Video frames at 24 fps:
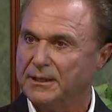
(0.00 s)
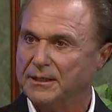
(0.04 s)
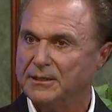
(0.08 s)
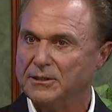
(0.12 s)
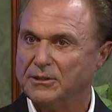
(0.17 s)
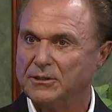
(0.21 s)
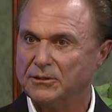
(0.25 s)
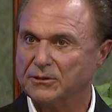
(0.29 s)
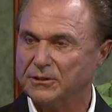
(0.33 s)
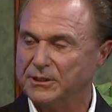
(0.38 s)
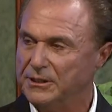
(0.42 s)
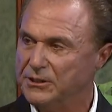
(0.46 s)

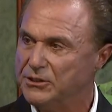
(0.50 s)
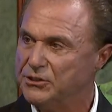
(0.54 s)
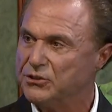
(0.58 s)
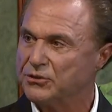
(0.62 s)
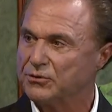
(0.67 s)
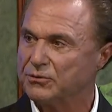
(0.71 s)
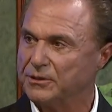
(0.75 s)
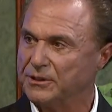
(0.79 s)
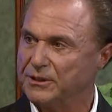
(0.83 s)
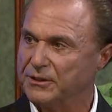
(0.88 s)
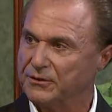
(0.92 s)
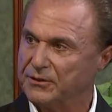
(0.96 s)
you know,
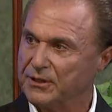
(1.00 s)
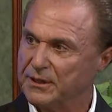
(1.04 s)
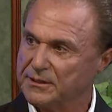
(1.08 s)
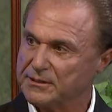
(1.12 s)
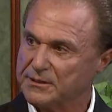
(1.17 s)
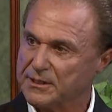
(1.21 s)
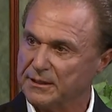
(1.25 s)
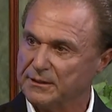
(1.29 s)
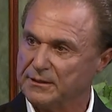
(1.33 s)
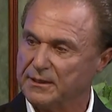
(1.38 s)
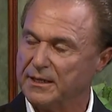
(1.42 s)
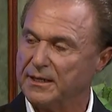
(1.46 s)
injury and
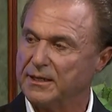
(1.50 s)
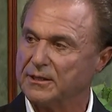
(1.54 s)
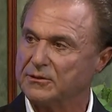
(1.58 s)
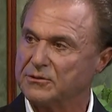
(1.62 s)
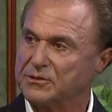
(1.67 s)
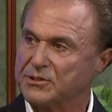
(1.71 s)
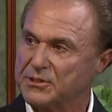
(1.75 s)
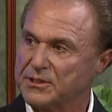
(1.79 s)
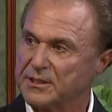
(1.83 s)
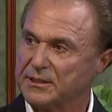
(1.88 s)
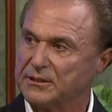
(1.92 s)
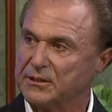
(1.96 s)
things like that, or
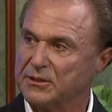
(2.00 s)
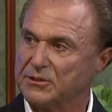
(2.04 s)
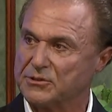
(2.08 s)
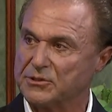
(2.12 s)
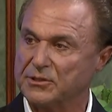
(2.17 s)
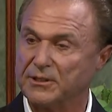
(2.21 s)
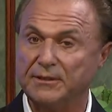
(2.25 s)
sickness,